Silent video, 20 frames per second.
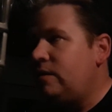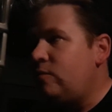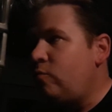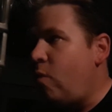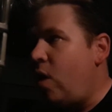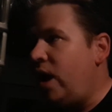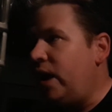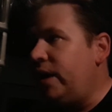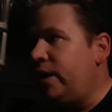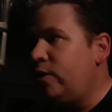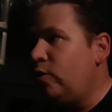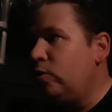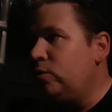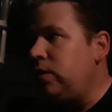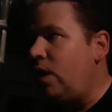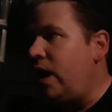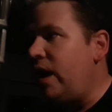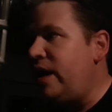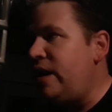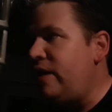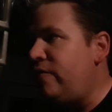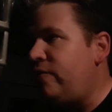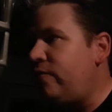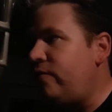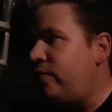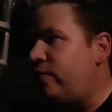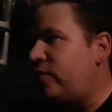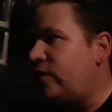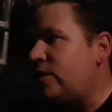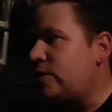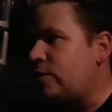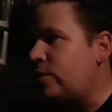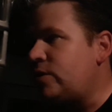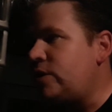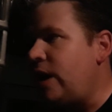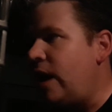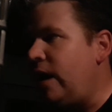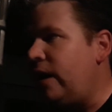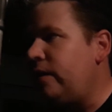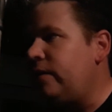want a new life, because they're
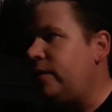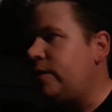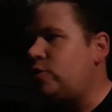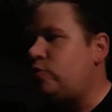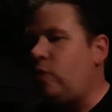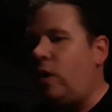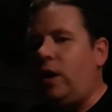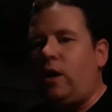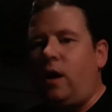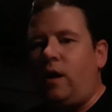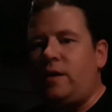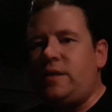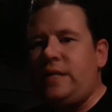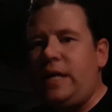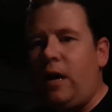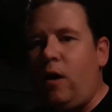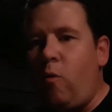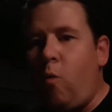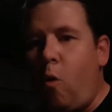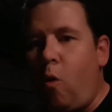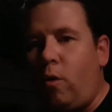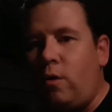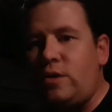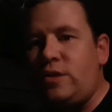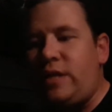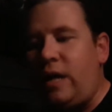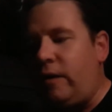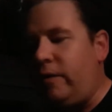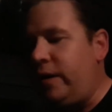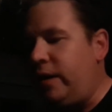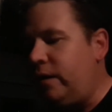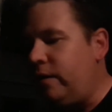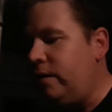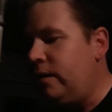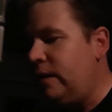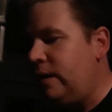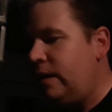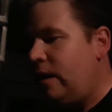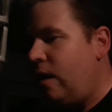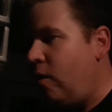tired of the drug cartel wars down there.
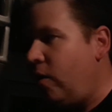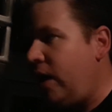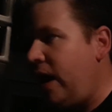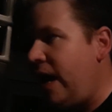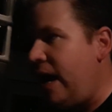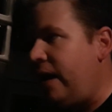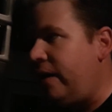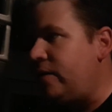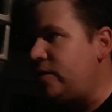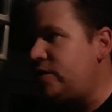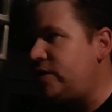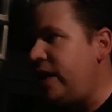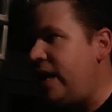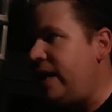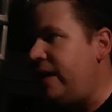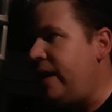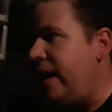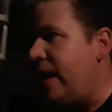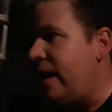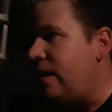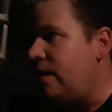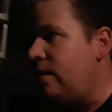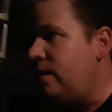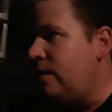Okay, I understand that.